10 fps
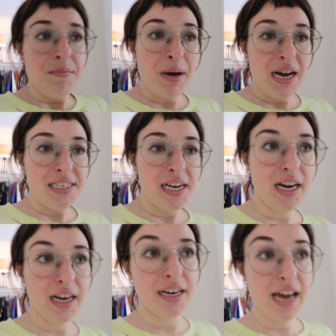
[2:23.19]
But
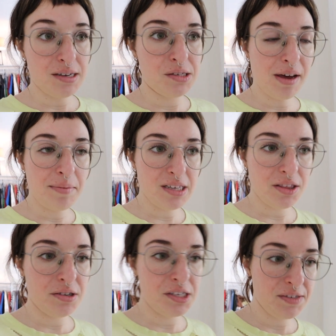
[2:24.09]
yeah, so that means that
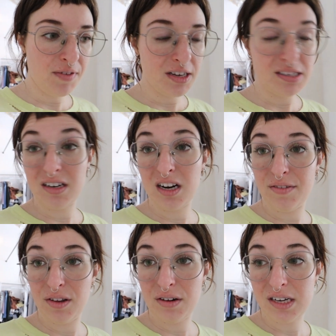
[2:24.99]
this vlog is going to
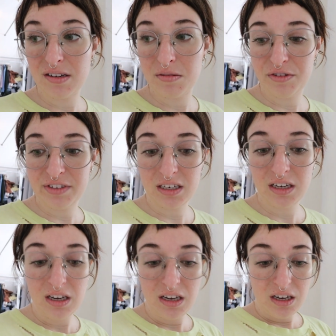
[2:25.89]
cover the rest of the moving,
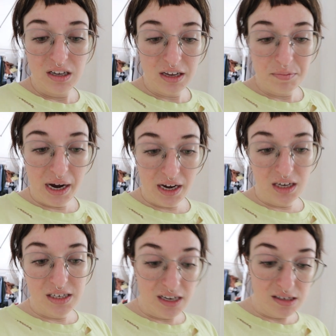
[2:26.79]
like,
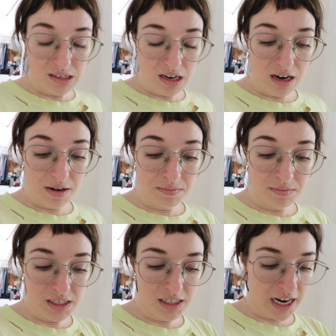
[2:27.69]
packing days.
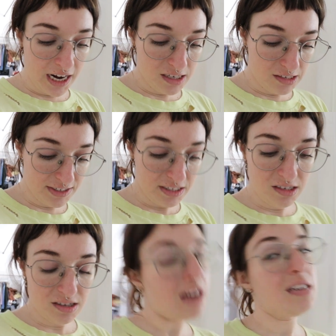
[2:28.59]
Today is
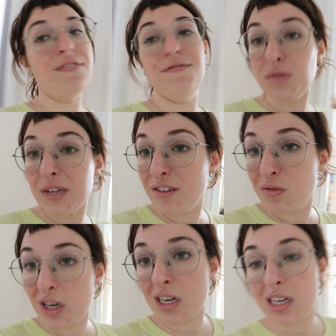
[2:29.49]
Vincent's last full day of
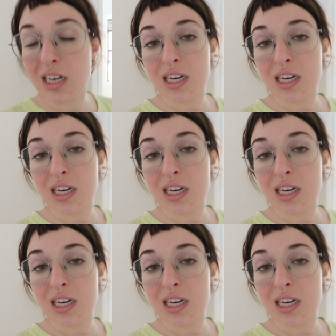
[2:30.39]
work.